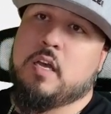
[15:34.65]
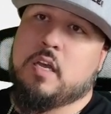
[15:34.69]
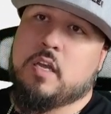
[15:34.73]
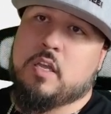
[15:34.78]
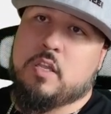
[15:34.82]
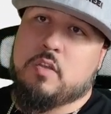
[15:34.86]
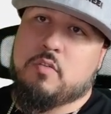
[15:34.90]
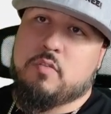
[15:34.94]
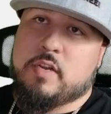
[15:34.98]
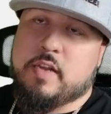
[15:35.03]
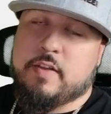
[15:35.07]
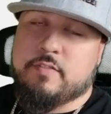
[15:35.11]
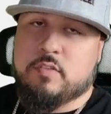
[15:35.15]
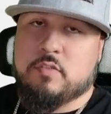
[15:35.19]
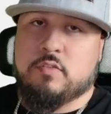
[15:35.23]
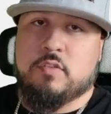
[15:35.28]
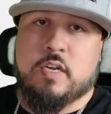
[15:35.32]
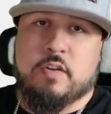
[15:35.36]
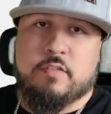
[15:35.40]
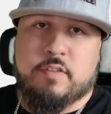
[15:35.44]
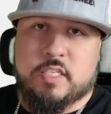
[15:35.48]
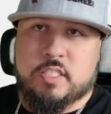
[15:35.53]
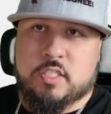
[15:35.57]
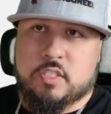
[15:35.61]
You would have to do
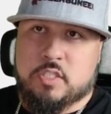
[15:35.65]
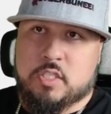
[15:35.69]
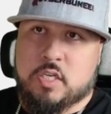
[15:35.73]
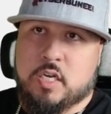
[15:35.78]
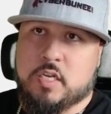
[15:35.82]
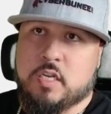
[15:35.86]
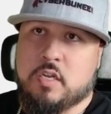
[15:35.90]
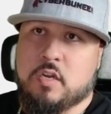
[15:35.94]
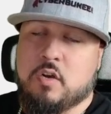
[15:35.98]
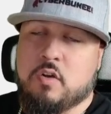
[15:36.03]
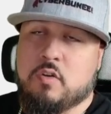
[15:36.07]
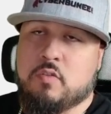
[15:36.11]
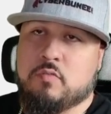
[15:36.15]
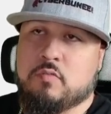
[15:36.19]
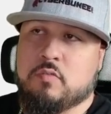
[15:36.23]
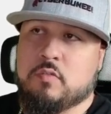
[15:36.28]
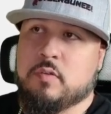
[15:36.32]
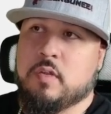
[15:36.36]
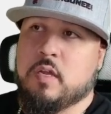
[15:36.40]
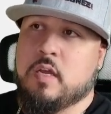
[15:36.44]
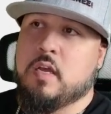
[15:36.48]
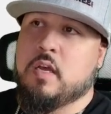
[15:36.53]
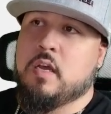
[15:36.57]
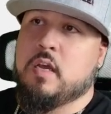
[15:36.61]
that research on your own,
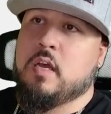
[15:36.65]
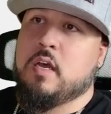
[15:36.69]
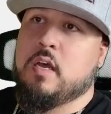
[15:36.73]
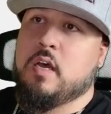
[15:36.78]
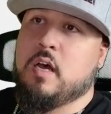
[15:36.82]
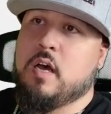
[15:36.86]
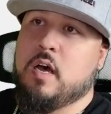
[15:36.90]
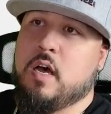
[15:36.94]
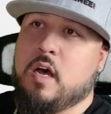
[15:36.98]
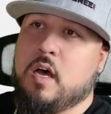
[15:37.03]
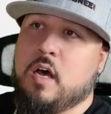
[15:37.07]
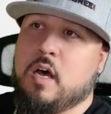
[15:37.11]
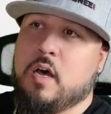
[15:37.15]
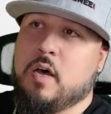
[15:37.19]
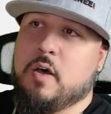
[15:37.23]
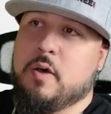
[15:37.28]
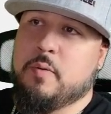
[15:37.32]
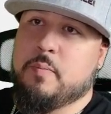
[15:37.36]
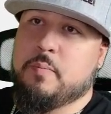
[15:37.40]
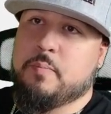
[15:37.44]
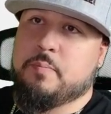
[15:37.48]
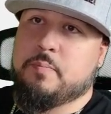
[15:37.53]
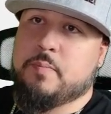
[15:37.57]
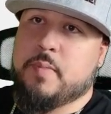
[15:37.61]

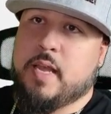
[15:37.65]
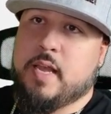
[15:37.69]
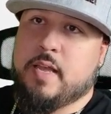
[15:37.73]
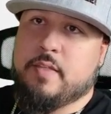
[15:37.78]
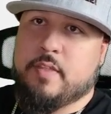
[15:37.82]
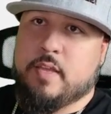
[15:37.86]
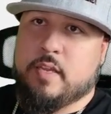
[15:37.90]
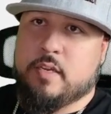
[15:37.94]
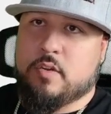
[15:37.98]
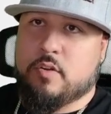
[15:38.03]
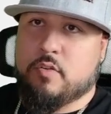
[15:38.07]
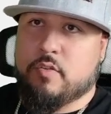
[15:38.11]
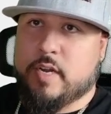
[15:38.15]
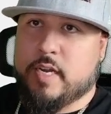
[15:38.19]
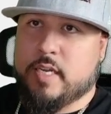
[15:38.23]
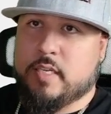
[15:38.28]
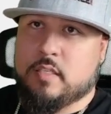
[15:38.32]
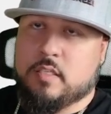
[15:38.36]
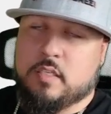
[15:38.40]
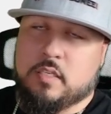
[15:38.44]
and then create